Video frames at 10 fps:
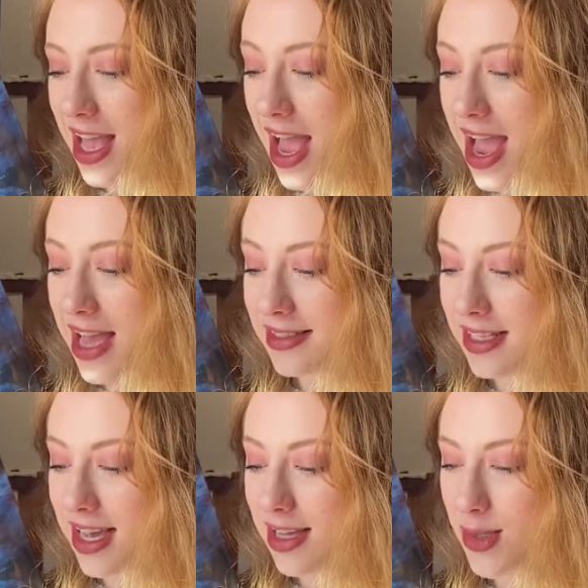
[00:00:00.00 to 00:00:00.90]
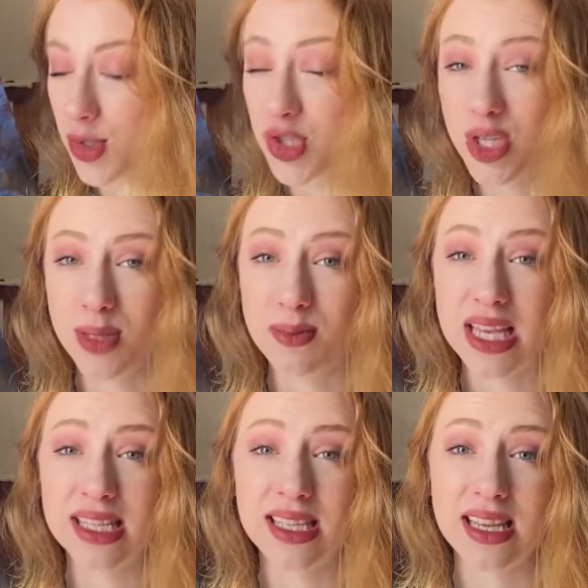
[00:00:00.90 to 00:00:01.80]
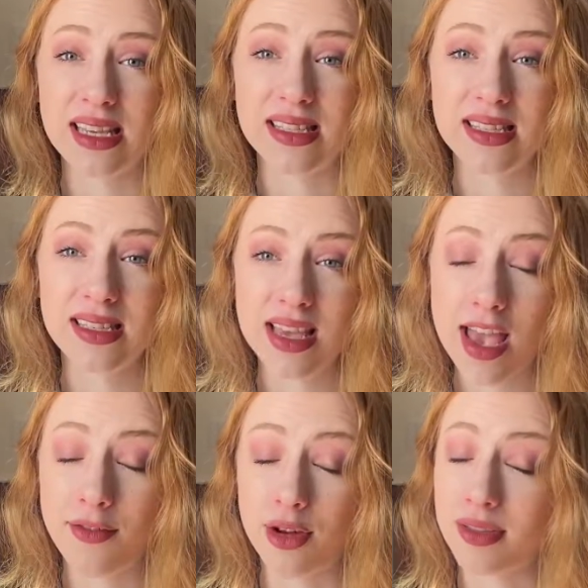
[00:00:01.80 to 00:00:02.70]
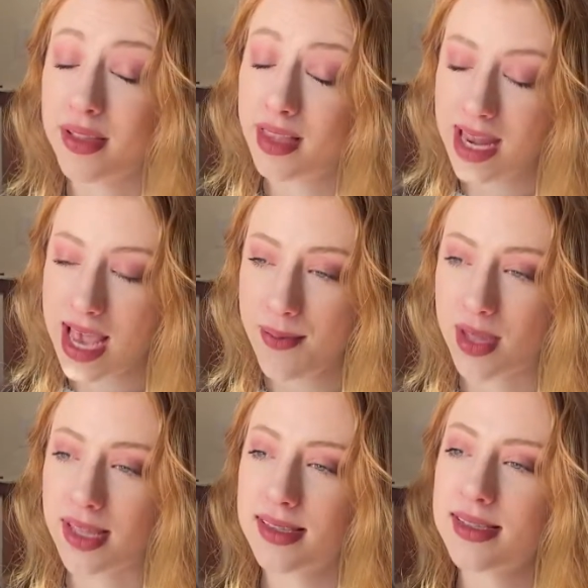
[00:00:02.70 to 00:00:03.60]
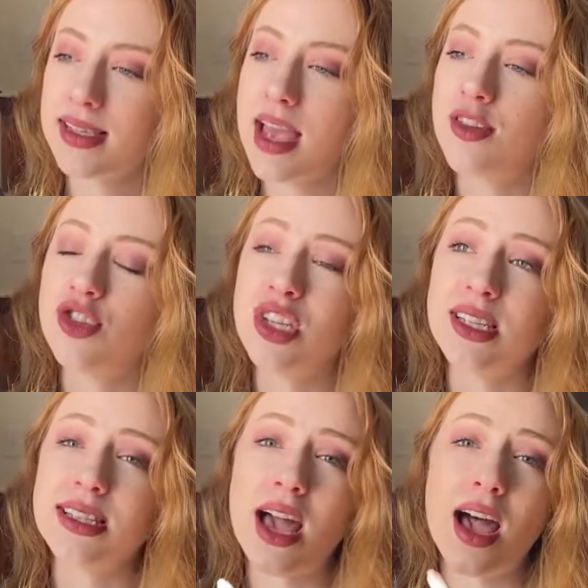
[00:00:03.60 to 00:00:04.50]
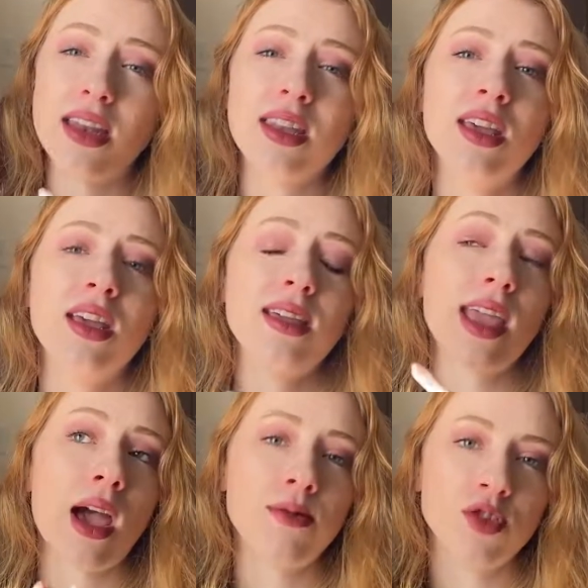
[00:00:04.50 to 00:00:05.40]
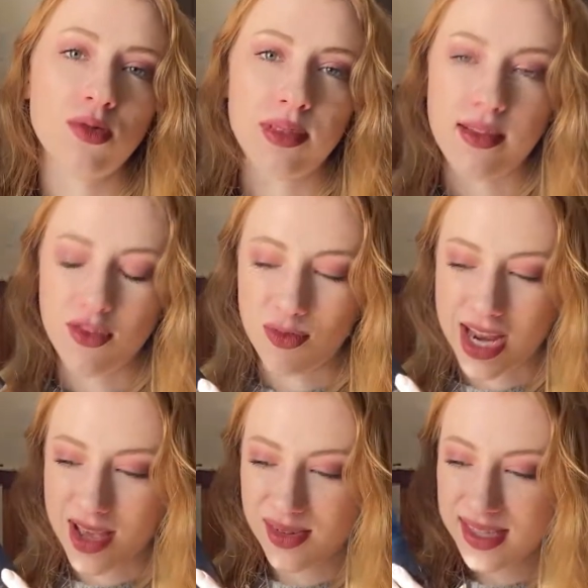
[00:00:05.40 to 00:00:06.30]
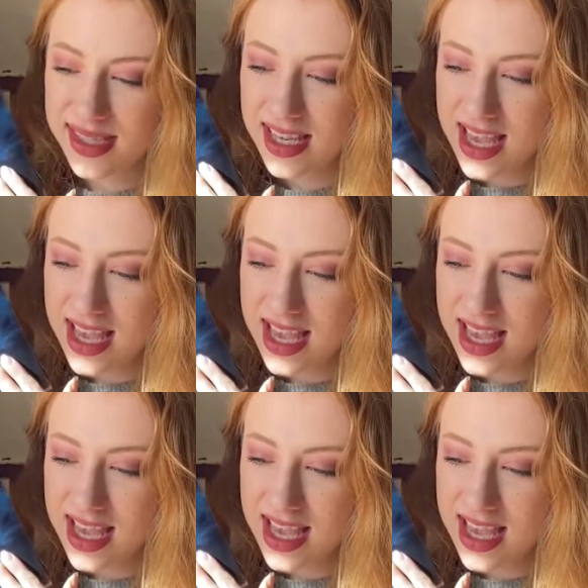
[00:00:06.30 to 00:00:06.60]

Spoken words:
And so she misses everything that happens, and she's not captured with everyone else,